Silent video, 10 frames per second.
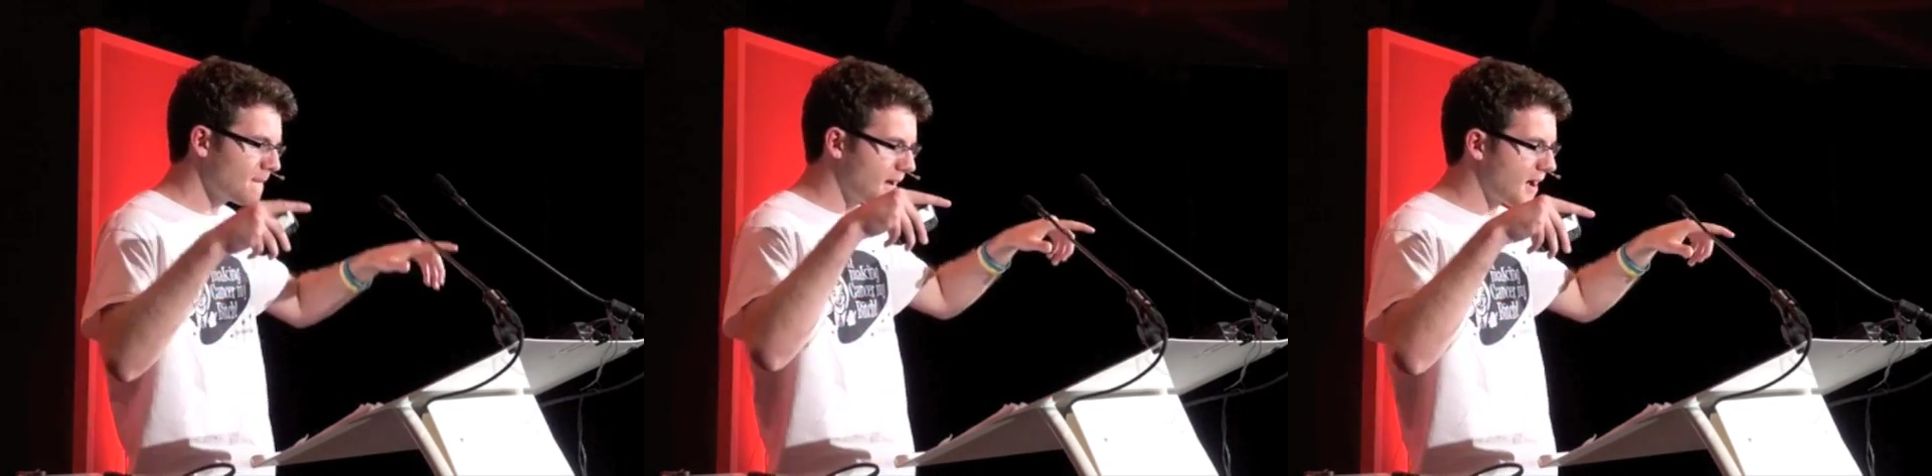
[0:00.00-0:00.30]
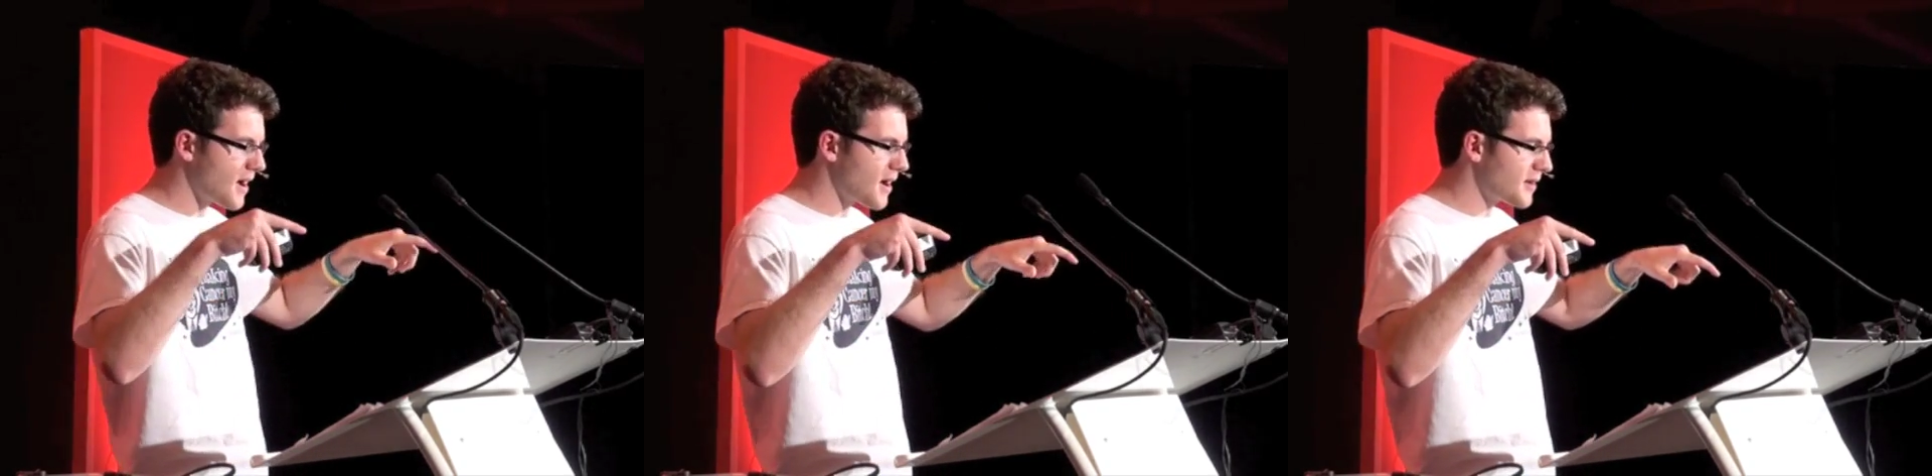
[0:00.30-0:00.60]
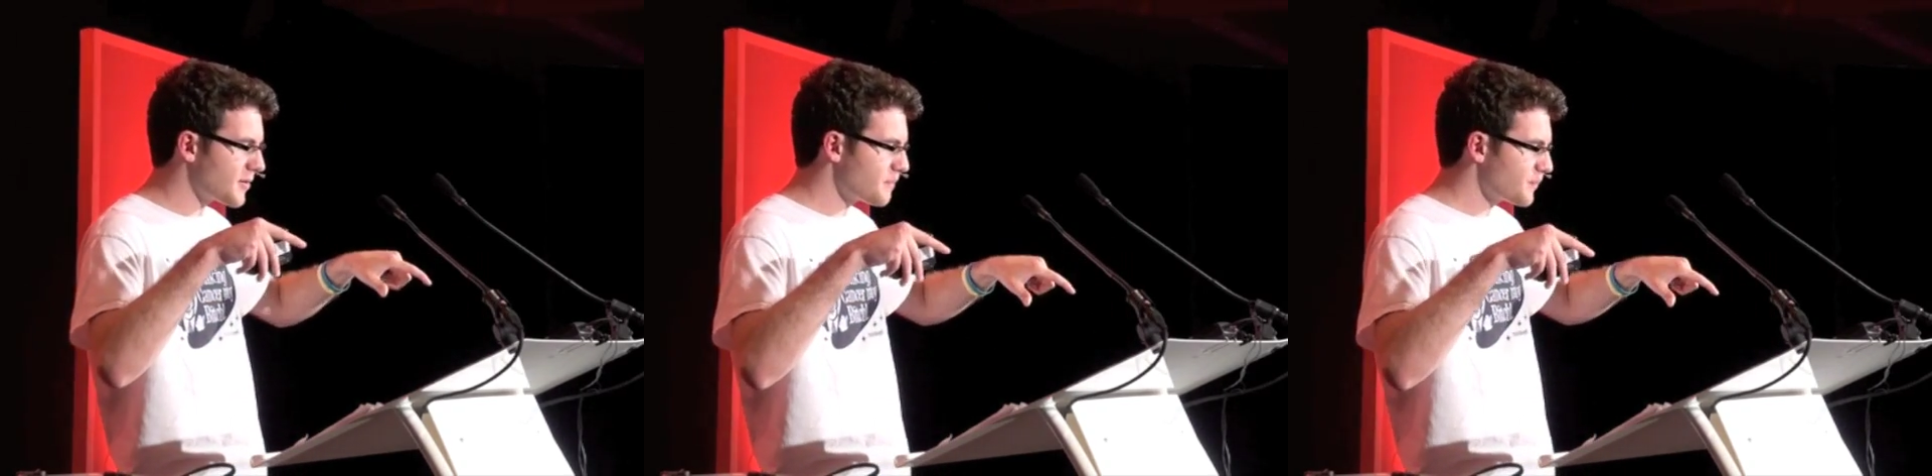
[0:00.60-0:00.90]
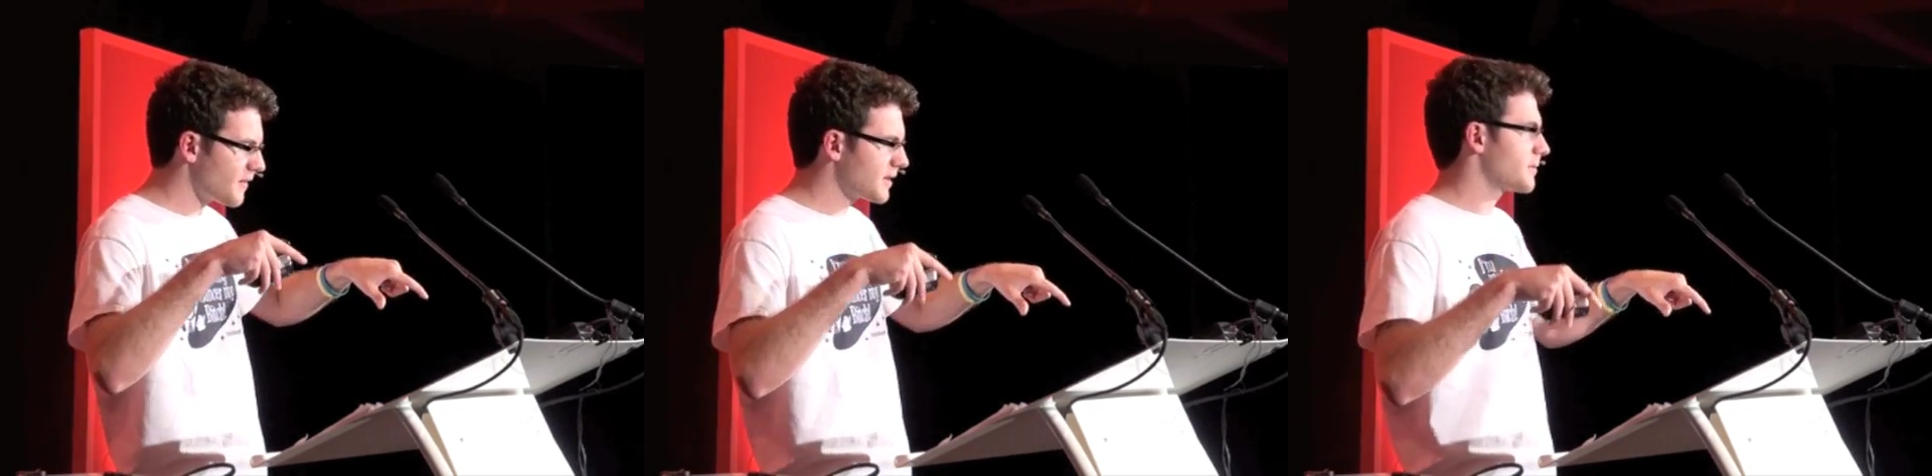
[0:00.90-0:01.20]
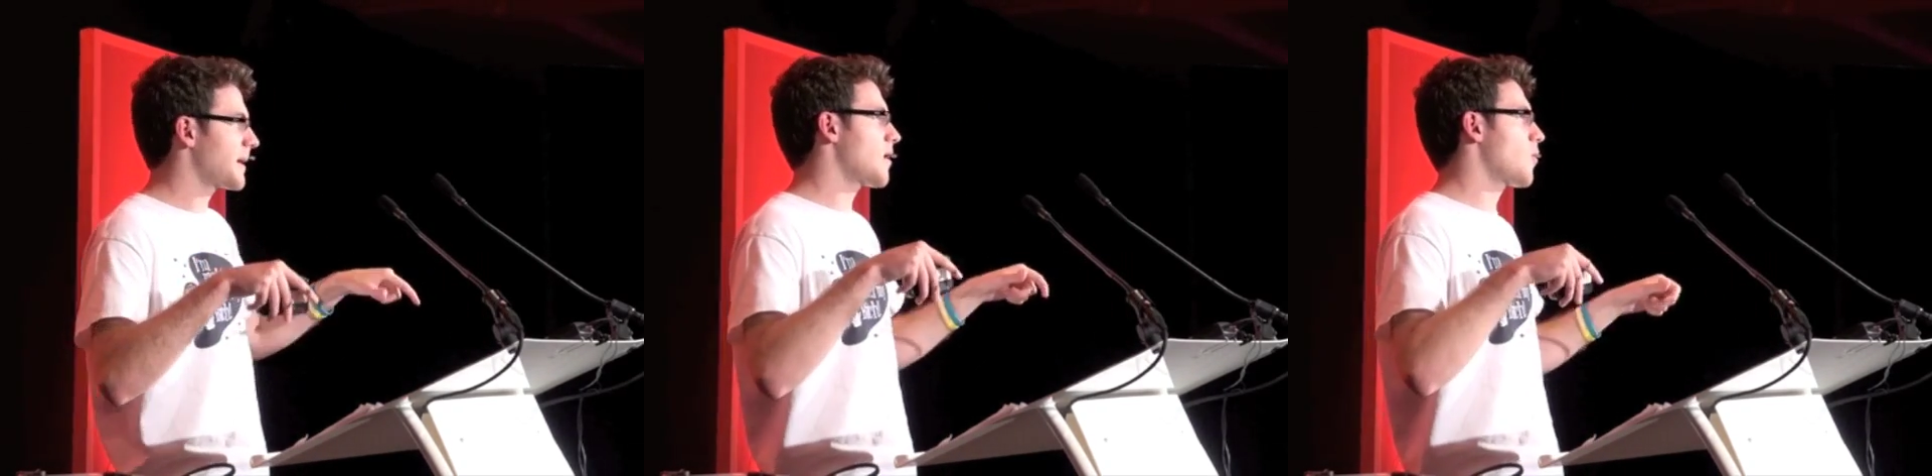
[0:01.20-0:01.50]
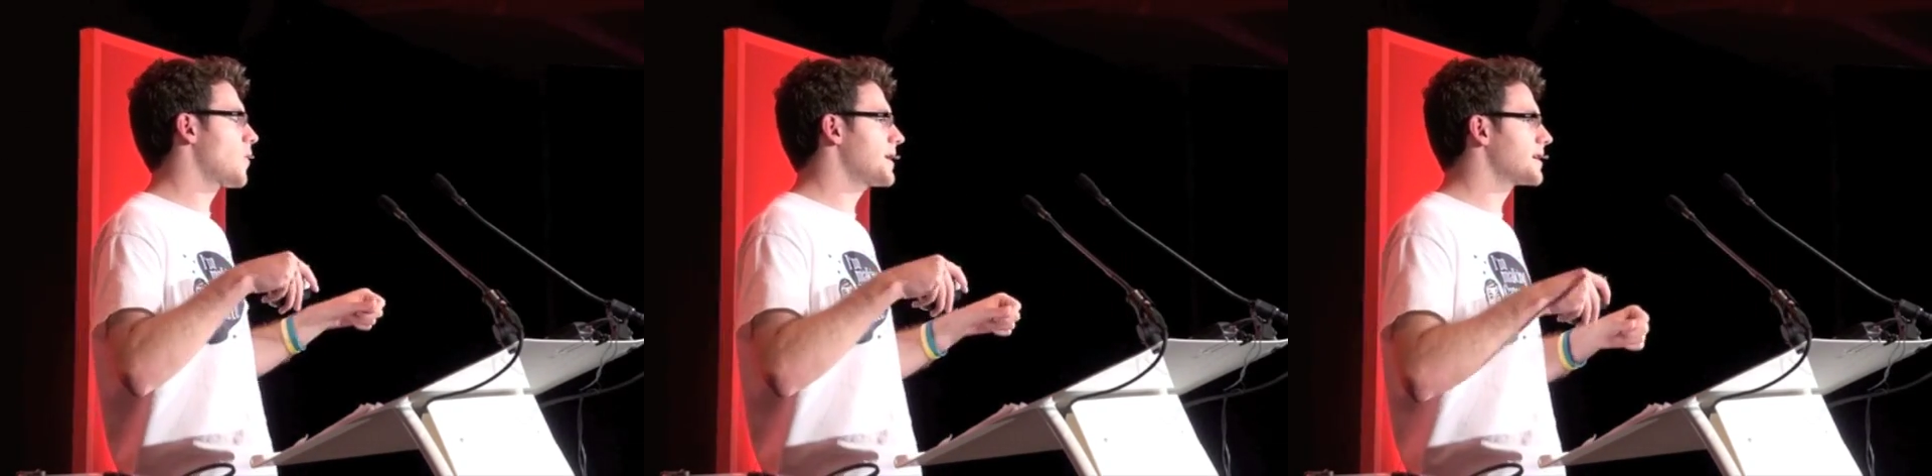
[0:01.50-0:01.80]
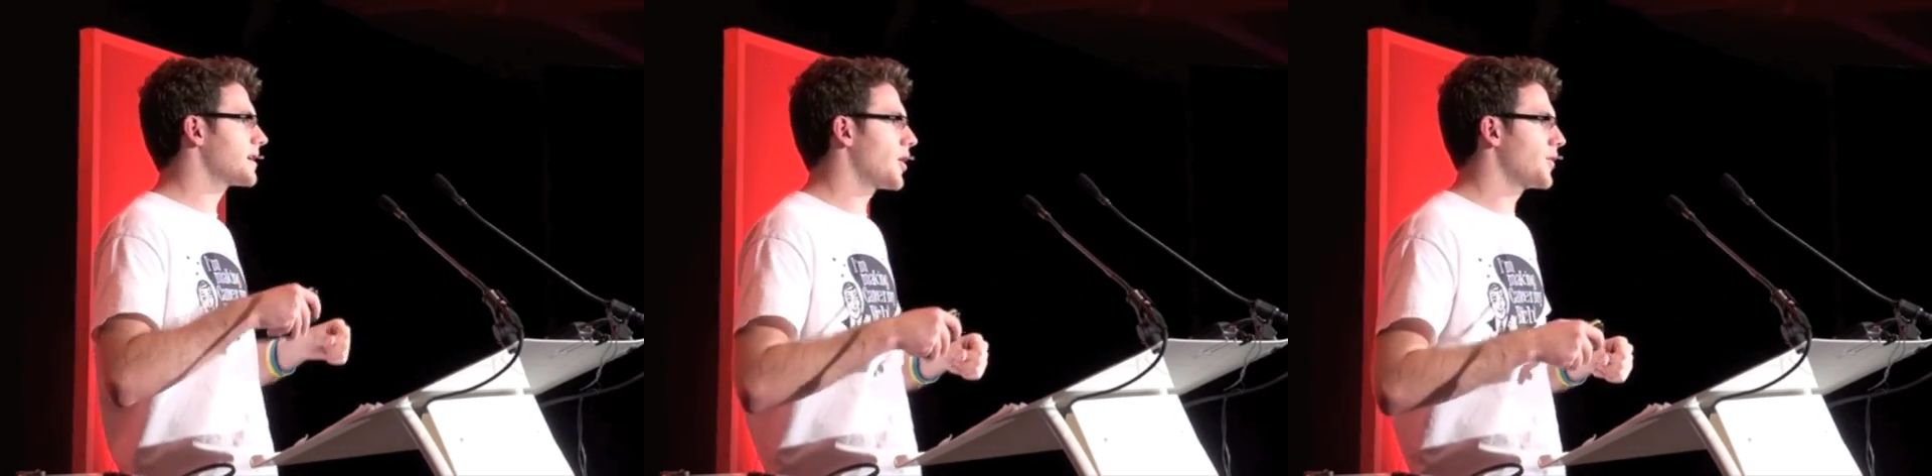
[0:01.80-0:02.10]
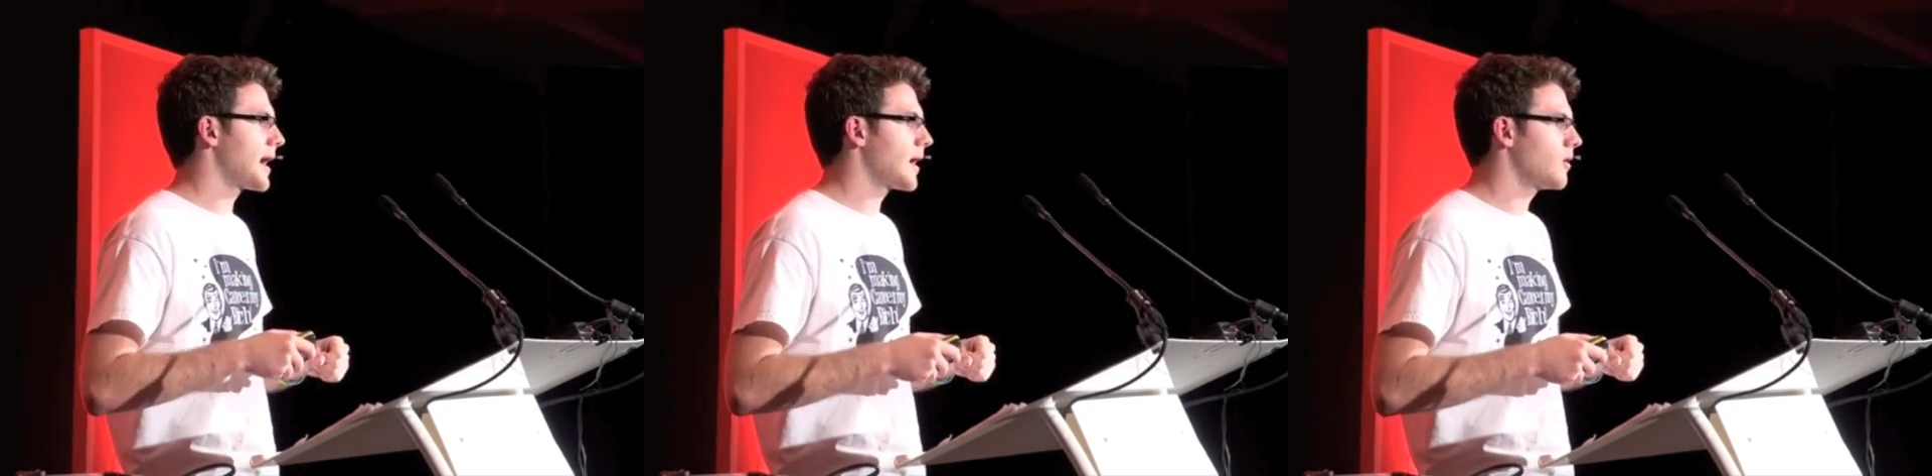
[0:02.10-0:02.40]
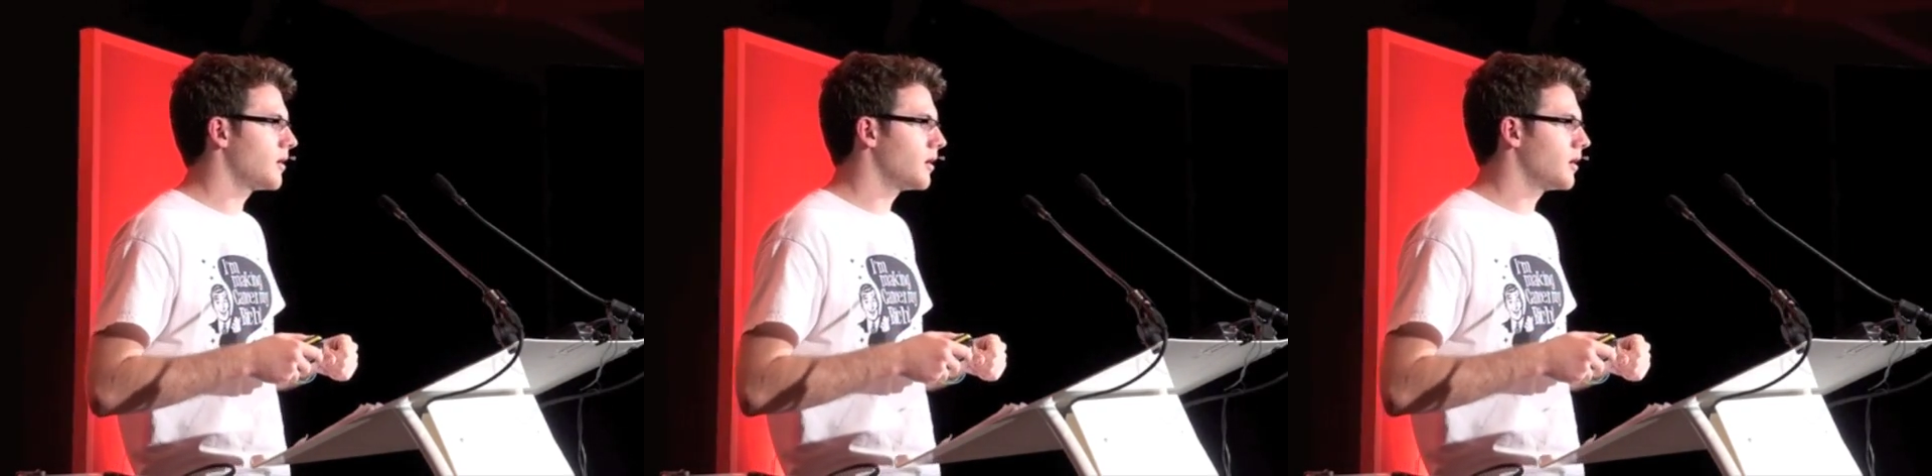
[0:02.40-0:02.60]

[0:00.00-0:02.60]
And I think it was about a week ago now,